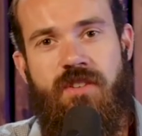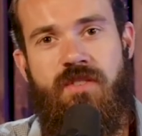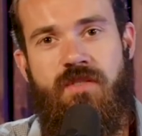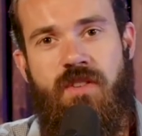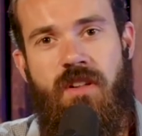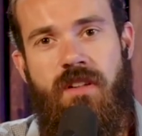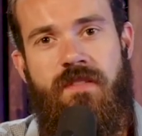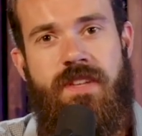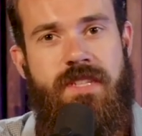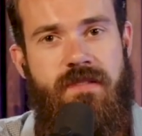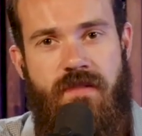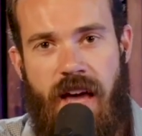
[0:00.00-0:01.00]
There's all of
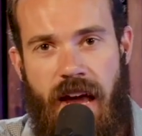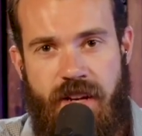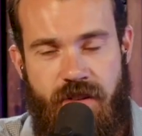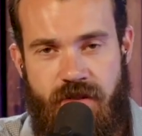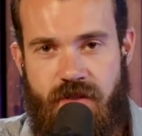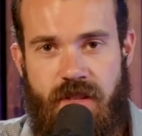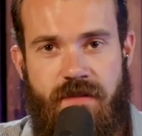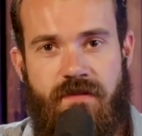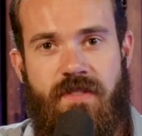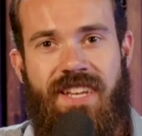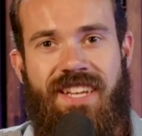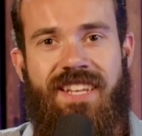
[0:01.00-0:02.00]
these factors that
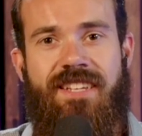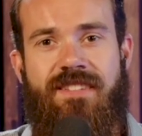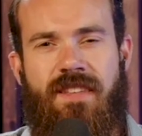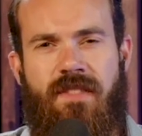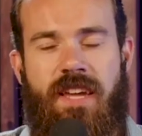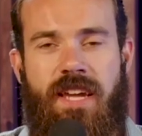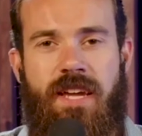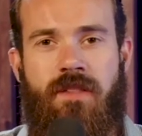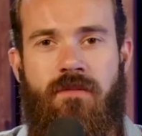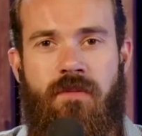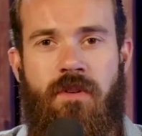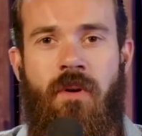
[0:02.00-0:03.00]
feed into thinking
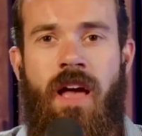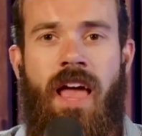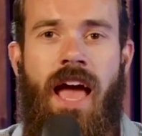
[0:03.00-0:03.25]
through